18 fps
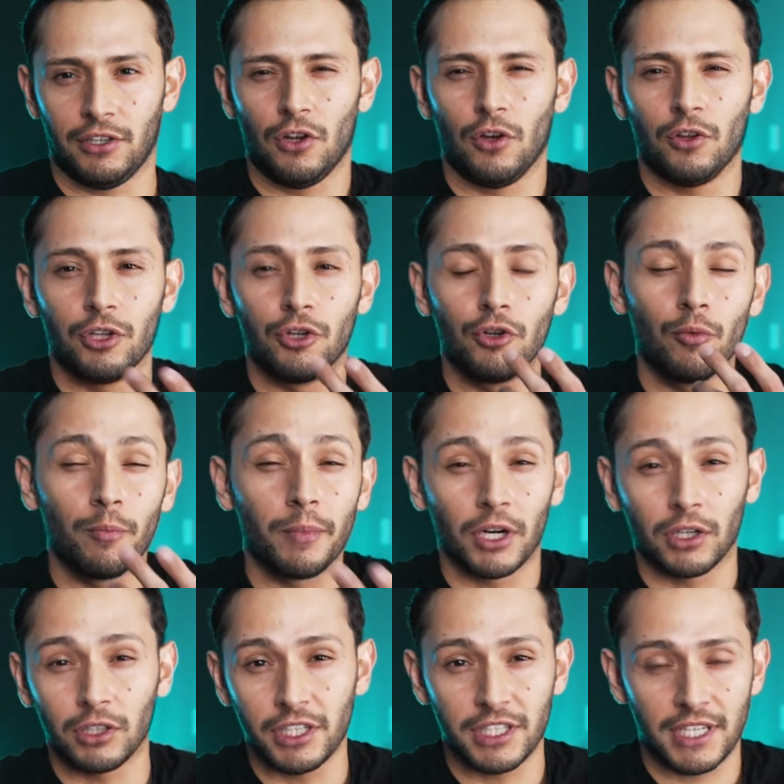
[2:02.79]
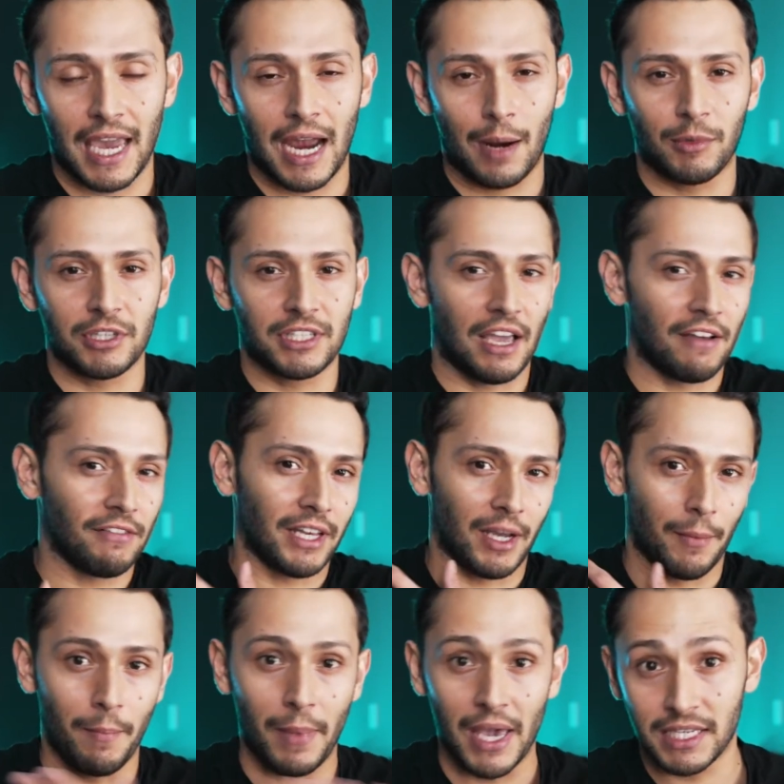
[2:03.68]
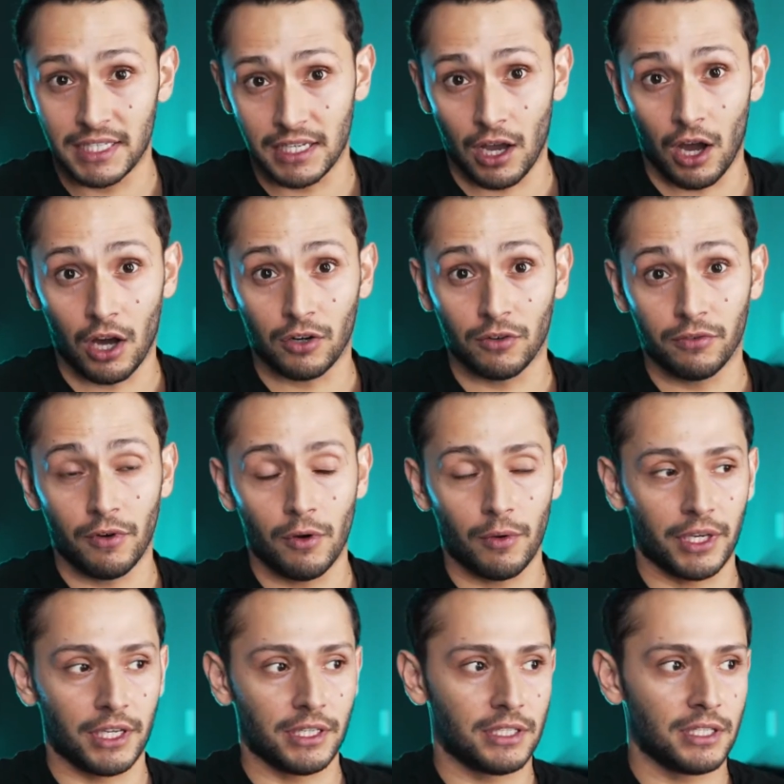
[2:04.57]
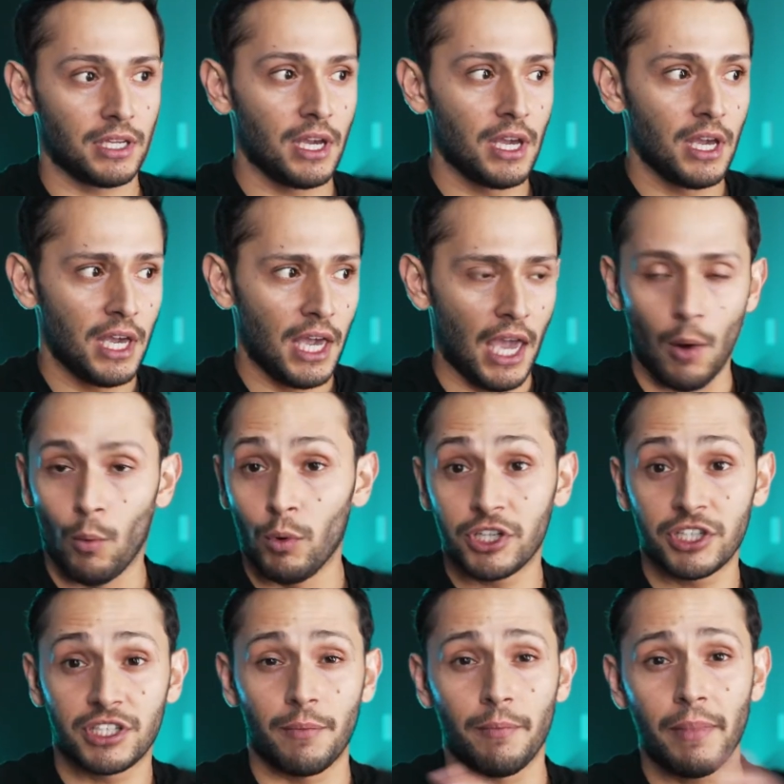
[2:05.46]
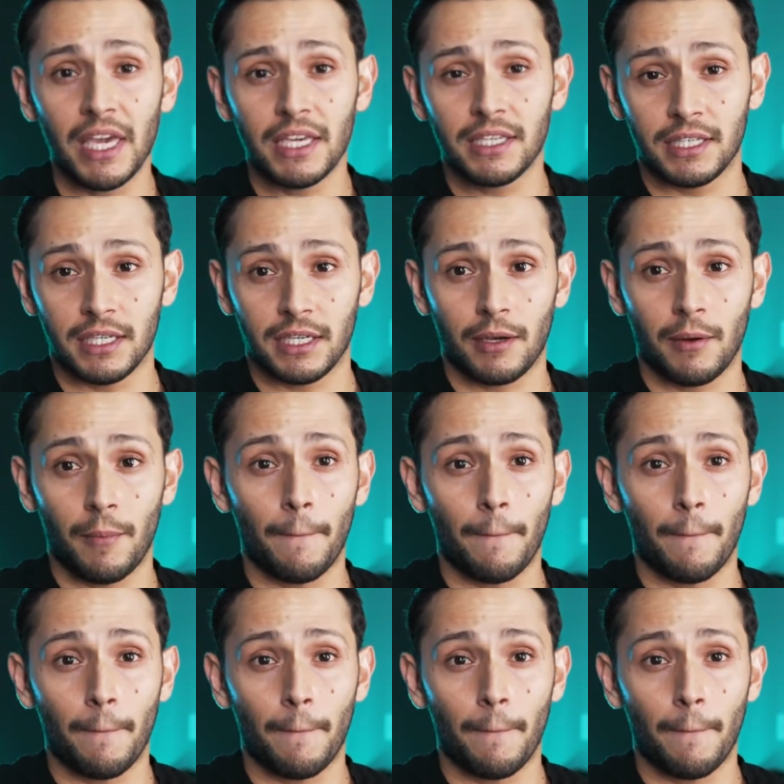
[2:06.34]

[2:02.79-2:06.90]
know, the new mirrorless cameras have like amazing autofocus, and which is amazing.